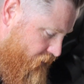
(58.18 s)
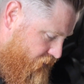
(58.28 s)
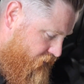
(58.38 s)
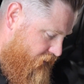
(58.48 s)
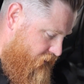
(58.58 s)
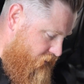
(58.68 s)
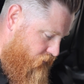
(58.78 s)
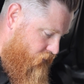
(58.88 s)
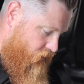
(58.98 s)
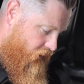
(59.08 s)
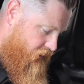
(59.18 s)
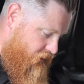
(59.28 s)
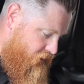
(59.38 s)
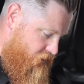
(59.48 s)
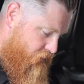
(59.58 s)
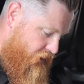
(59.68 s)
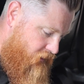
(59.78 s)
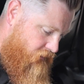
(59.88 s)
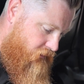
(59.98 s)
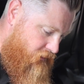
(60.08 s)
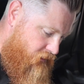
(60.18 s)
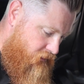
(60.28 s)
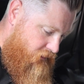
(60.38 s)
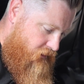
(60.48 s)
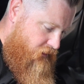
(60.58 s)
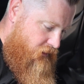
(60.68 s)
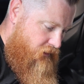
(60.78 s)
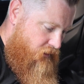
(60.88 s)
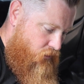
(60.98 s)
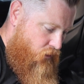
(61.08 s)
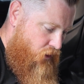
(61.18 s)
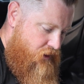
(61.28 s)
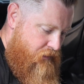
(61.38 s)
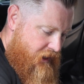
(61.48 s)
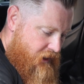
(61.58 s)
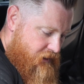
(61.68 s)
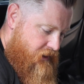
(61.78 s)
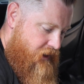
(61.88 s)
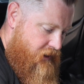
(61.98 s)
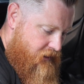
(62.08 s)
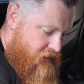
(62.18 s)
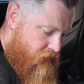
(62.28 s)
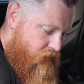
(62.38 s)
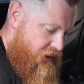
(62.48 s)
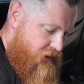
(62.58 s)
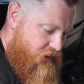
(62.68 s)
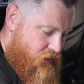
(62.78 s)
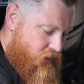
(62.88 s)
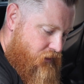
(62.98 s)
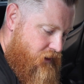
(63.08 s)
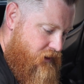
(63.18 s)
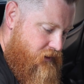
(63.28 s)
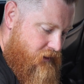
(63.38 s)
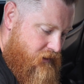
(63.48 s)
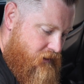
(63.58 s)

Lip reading: a seat to look like this, but the worst parts are where this earth is.